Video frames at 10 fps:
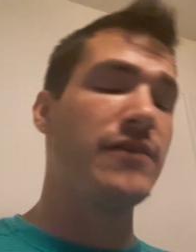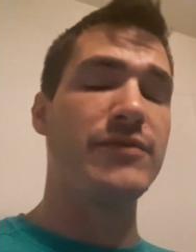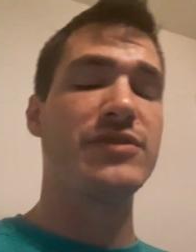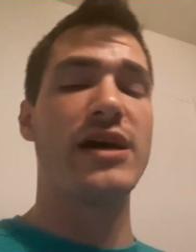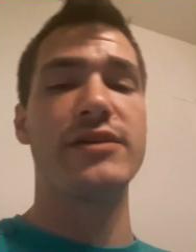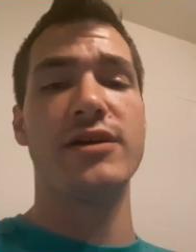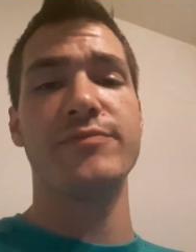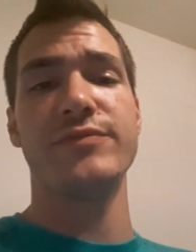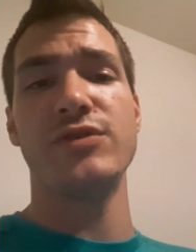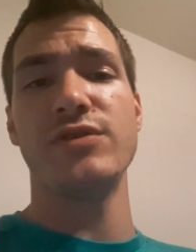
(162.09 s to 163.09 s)
If you sign
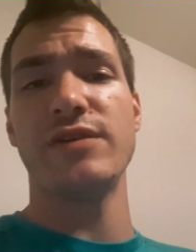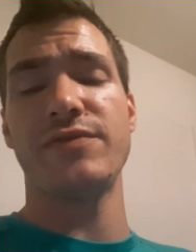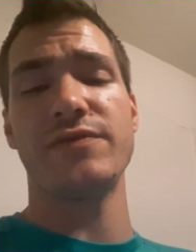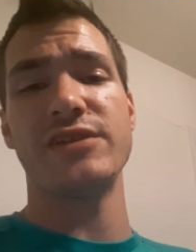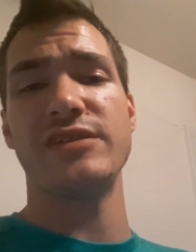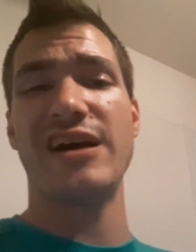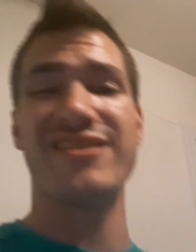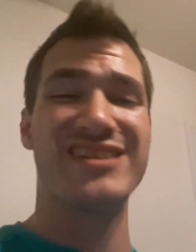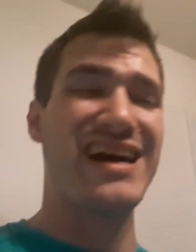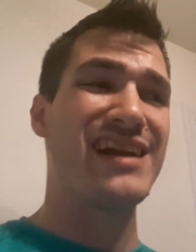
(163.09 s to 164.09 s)
up, you get
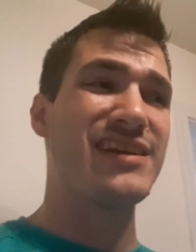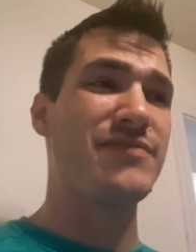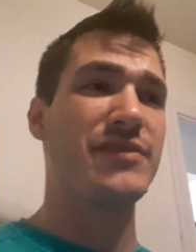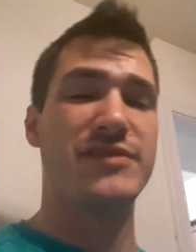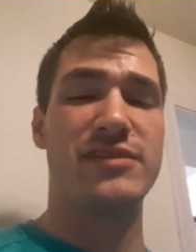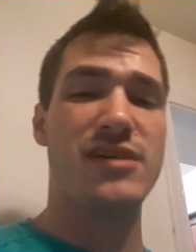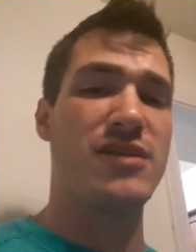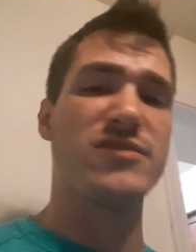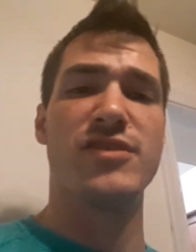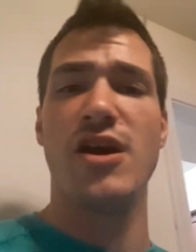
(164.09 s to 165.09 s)
$15. I get
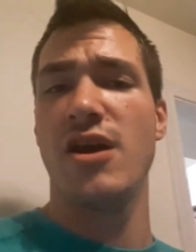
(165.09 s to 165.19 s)
$15.